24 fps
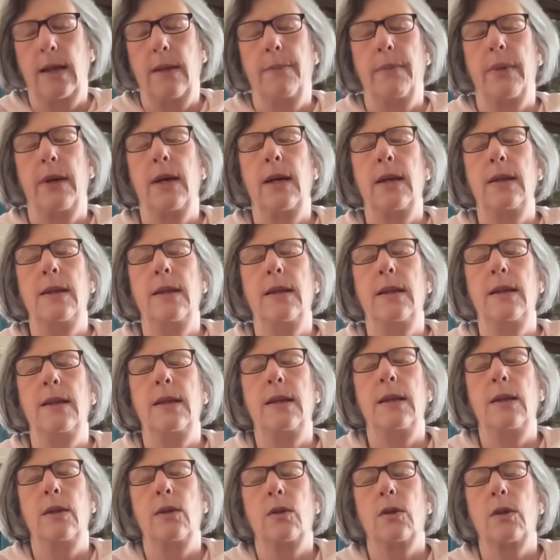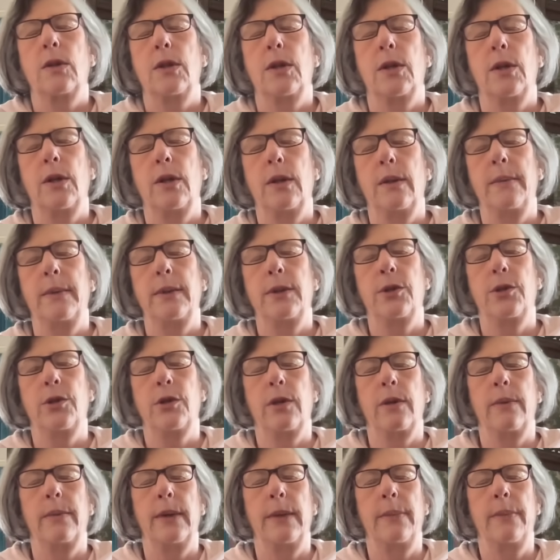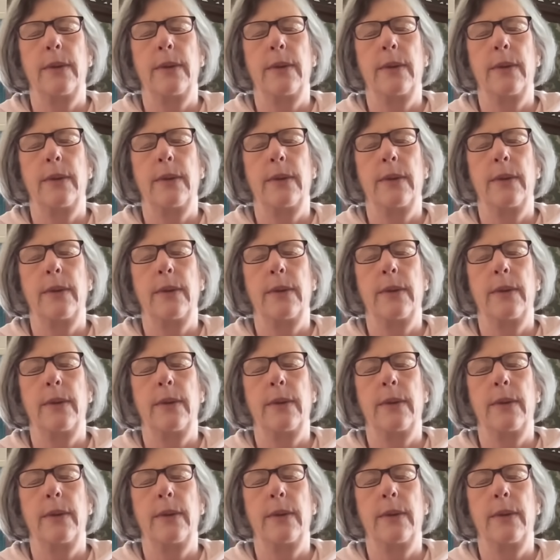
Pisces in October, show me